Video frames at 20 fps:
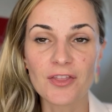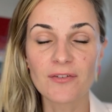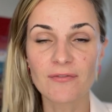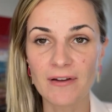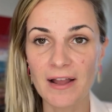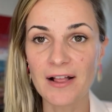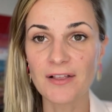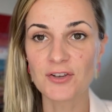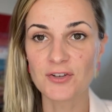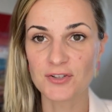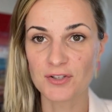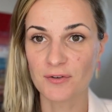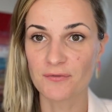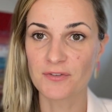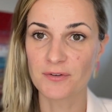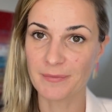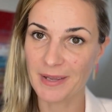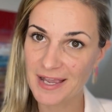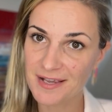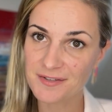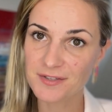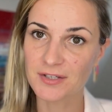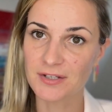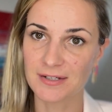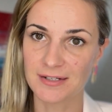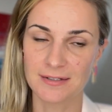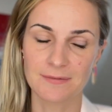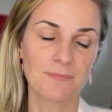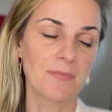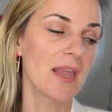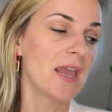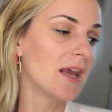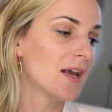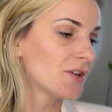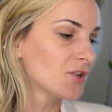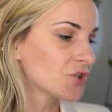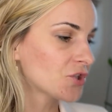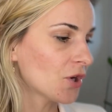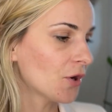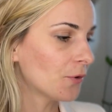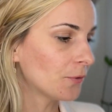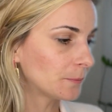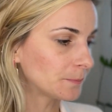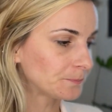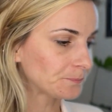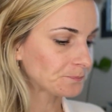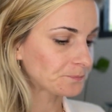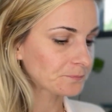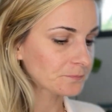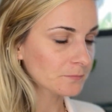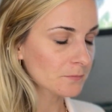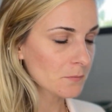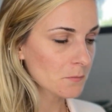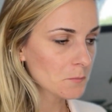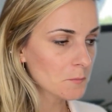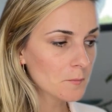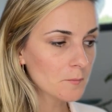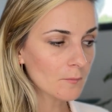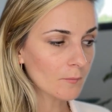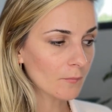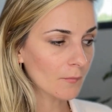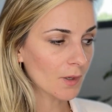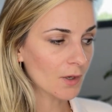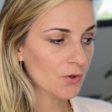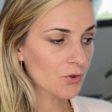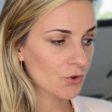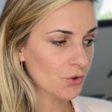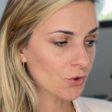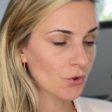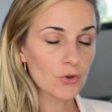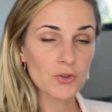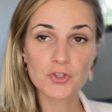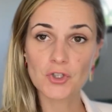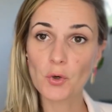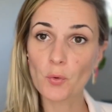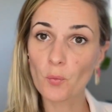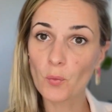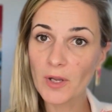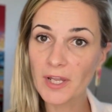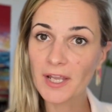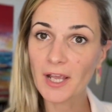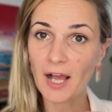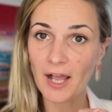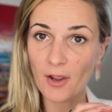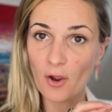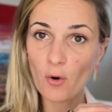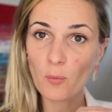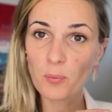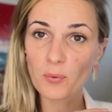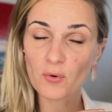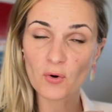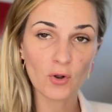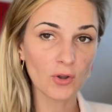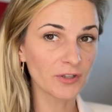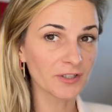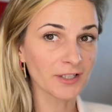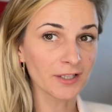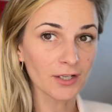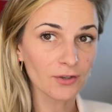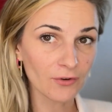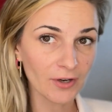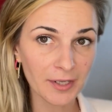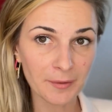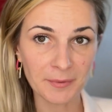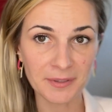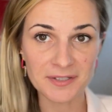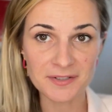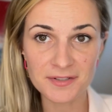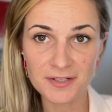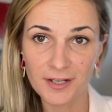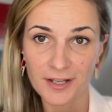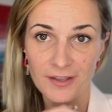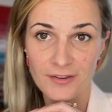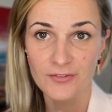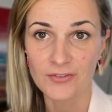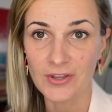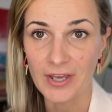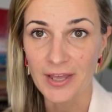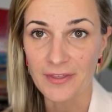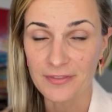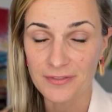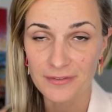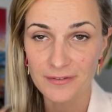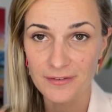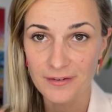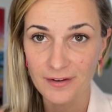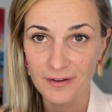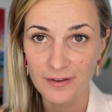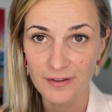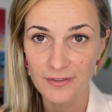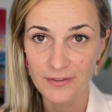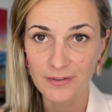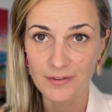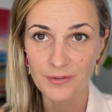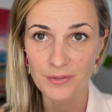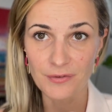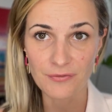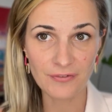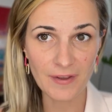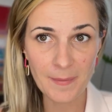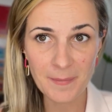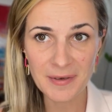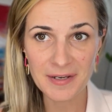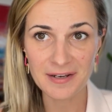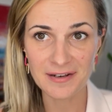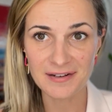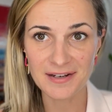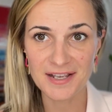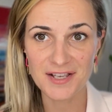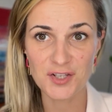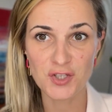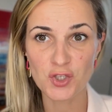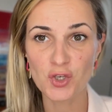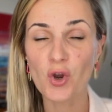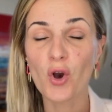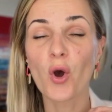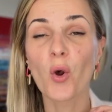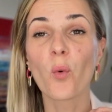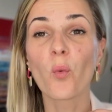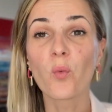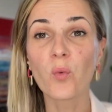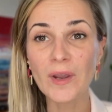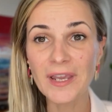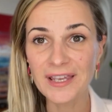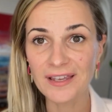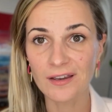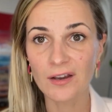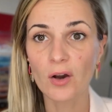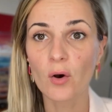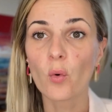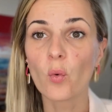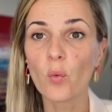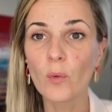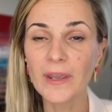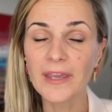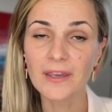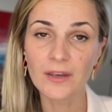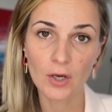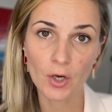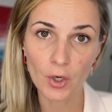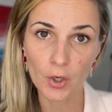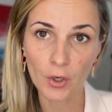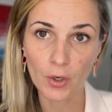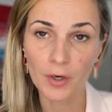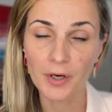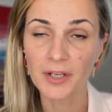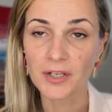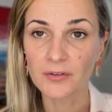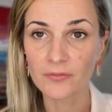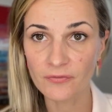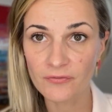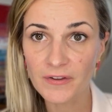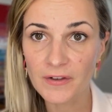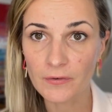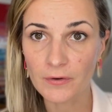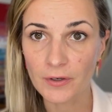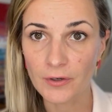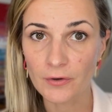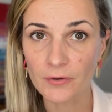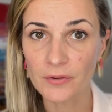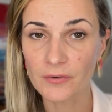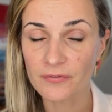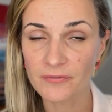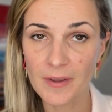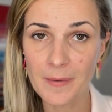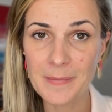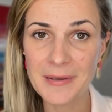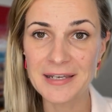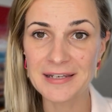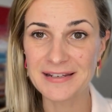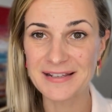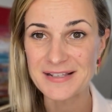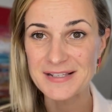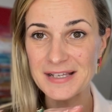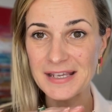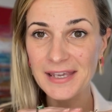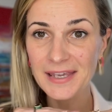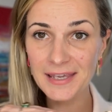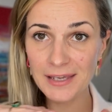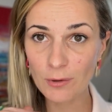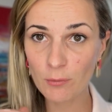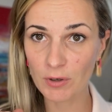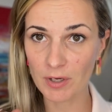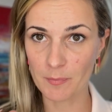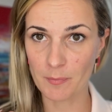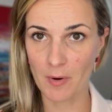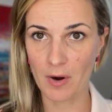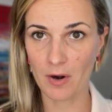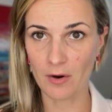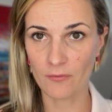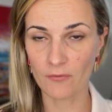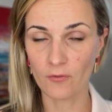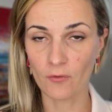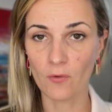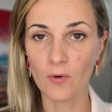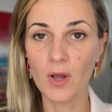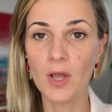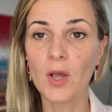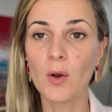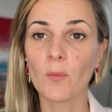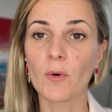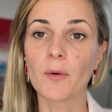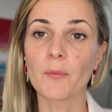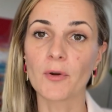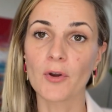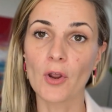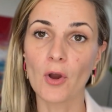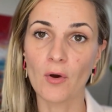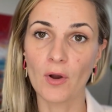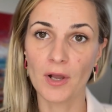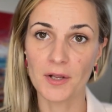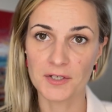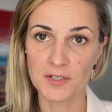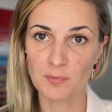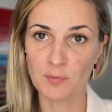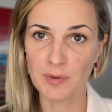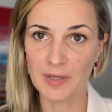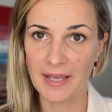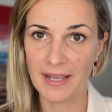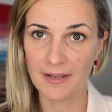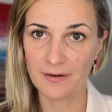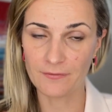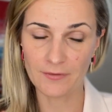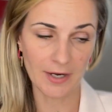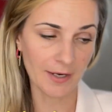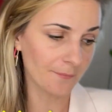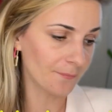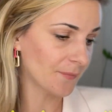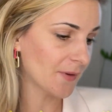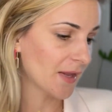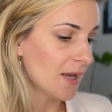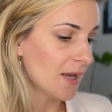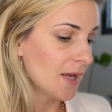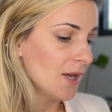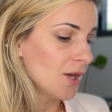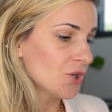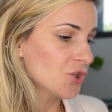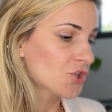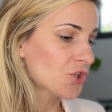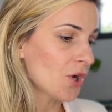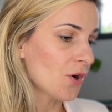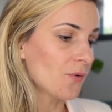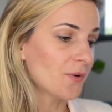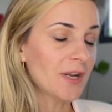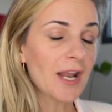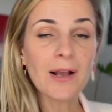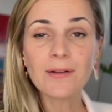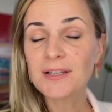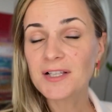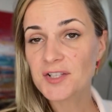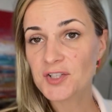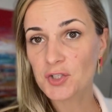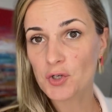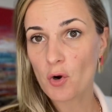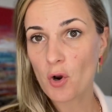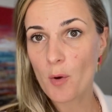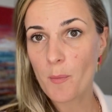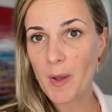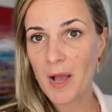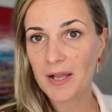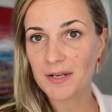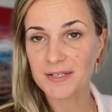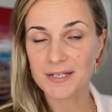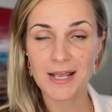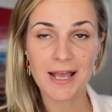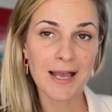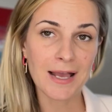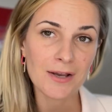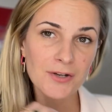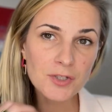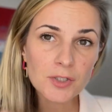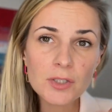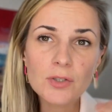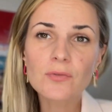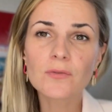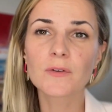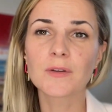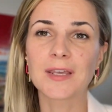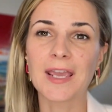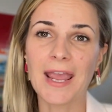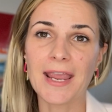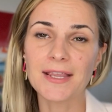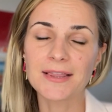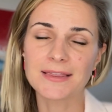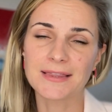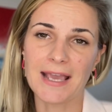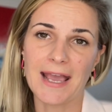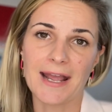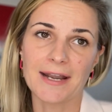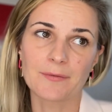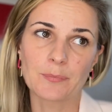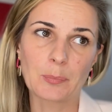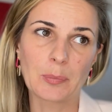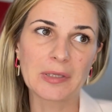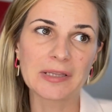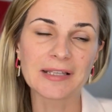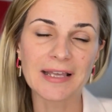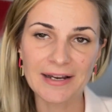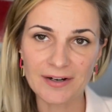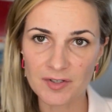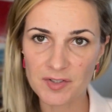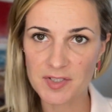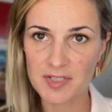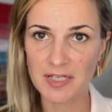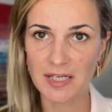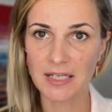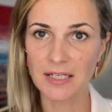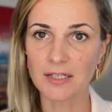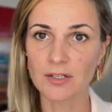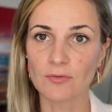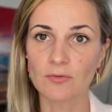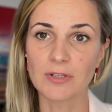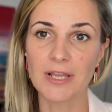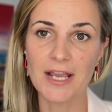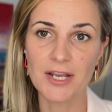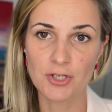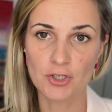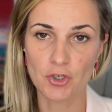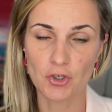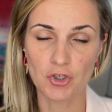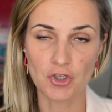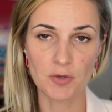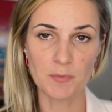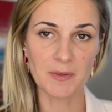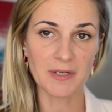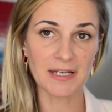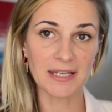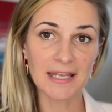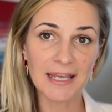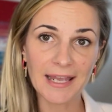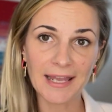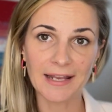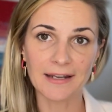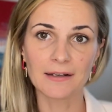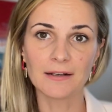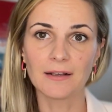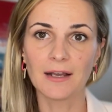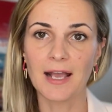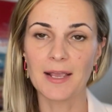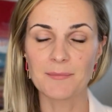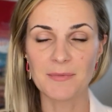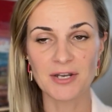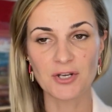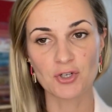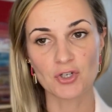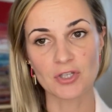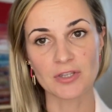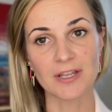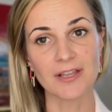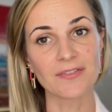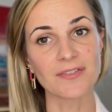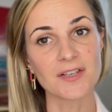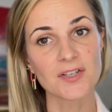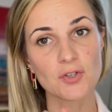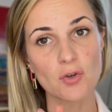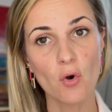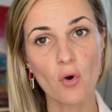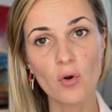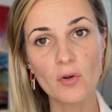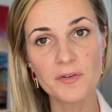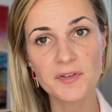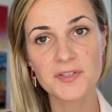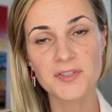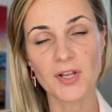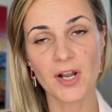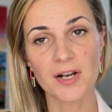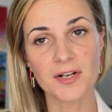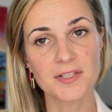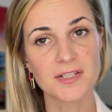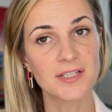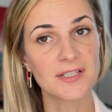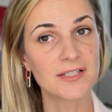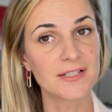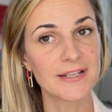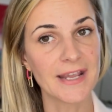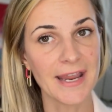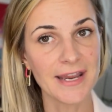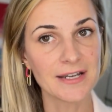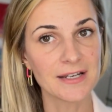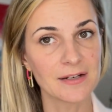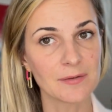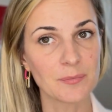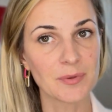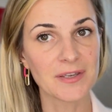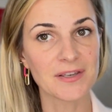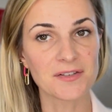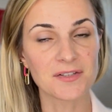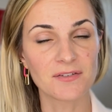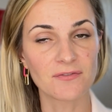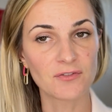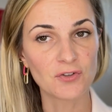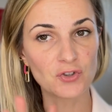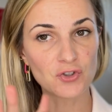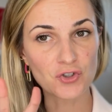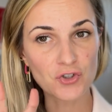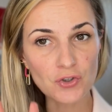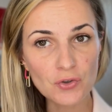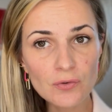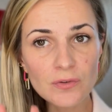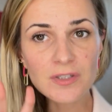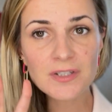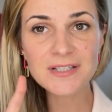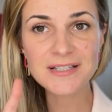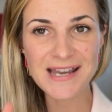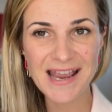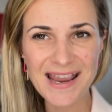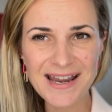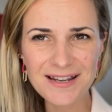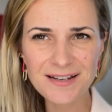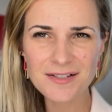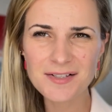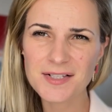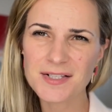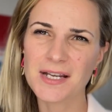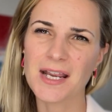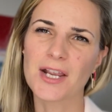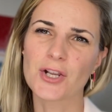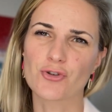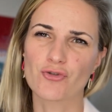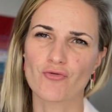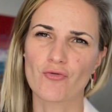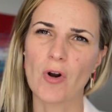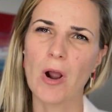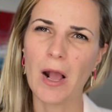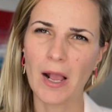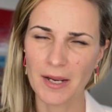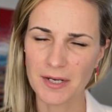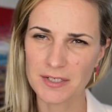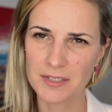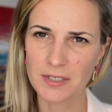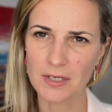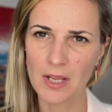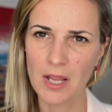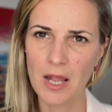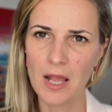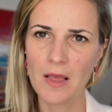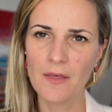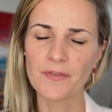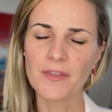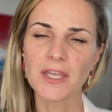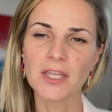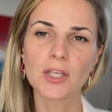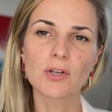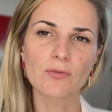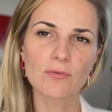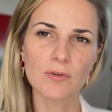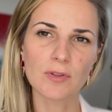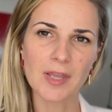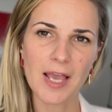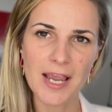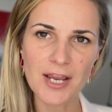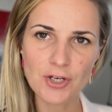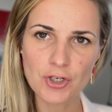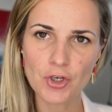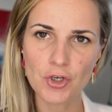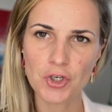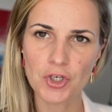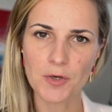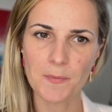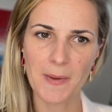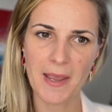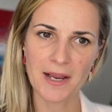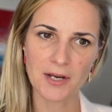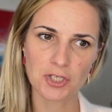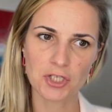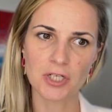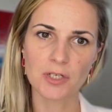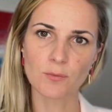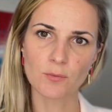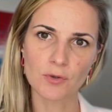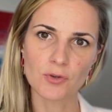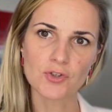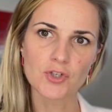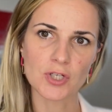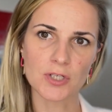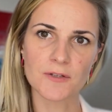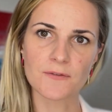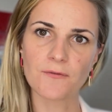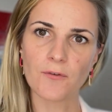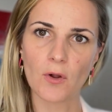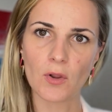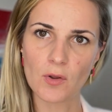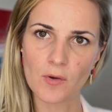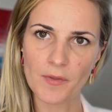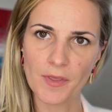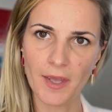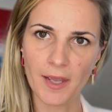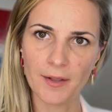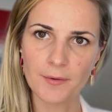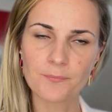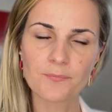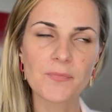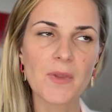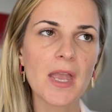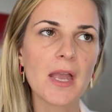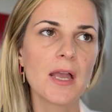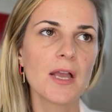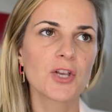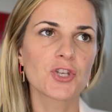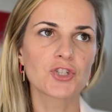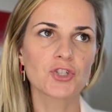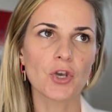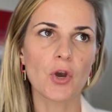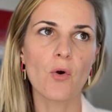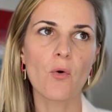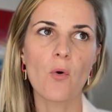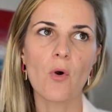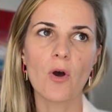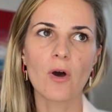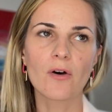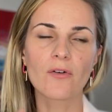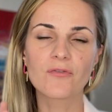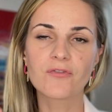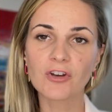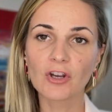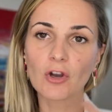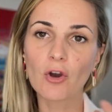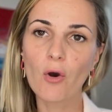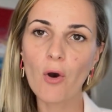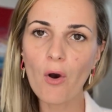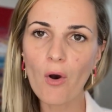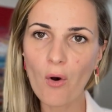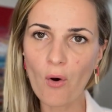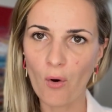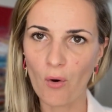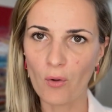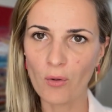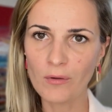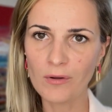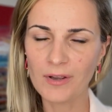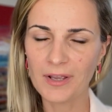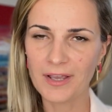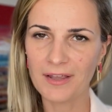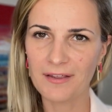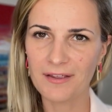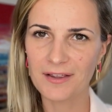values of the masculine. So I hope we're all in agreement that the feminine is not weaker, inferior. The feminine is equally powerful when we know how to play it, right? So now let's talk about how to create that polarity in a relationship. And again, I mentioned that this all starts in dating, because if you do the dating stage right, then your relationship actually will just follow that. So the goal